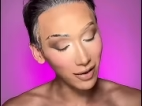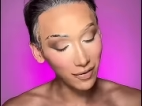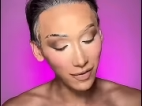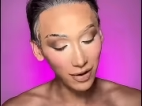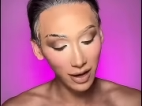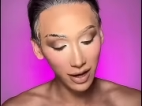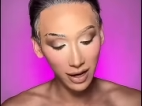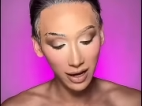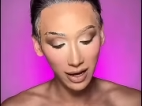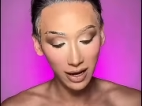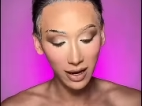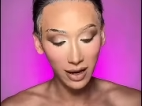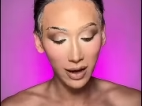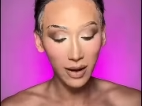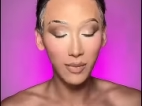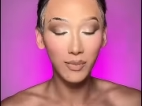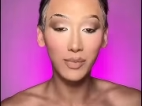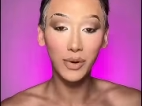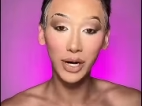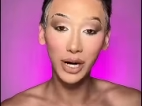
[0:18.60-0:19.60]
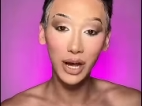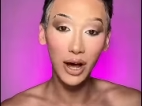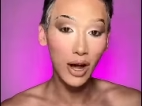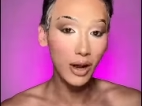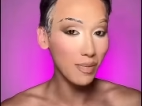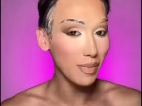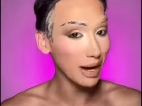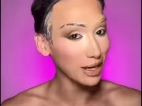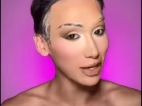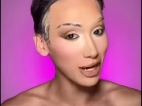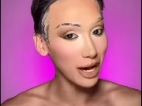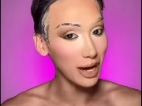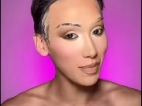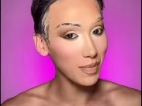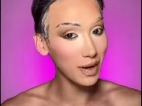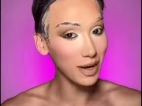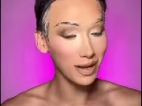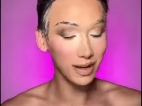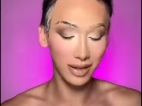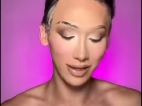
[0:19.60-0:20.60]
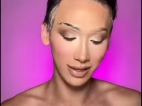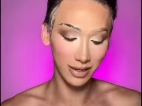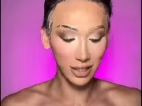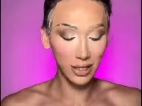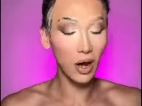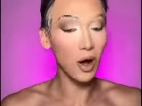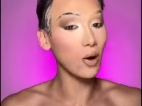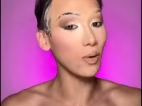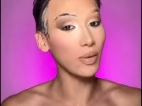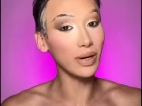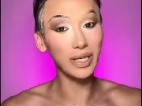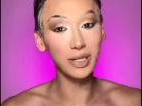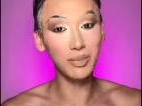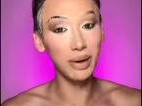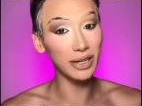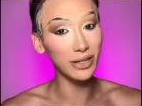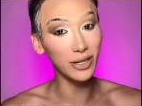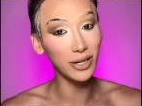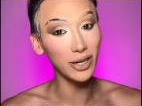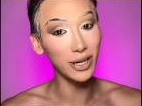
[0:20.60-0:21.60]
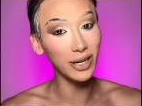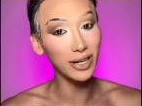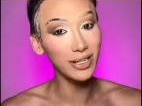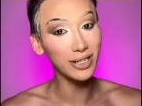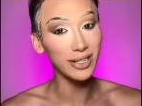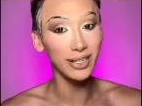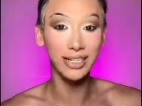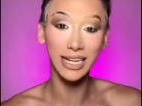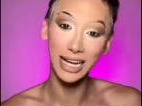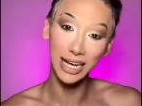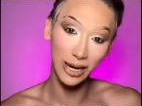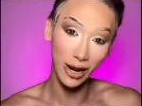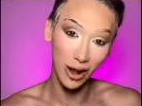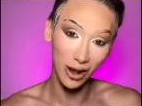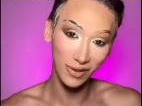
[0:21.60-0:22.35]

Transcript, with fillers: Love putting on makeup. It's always better to take it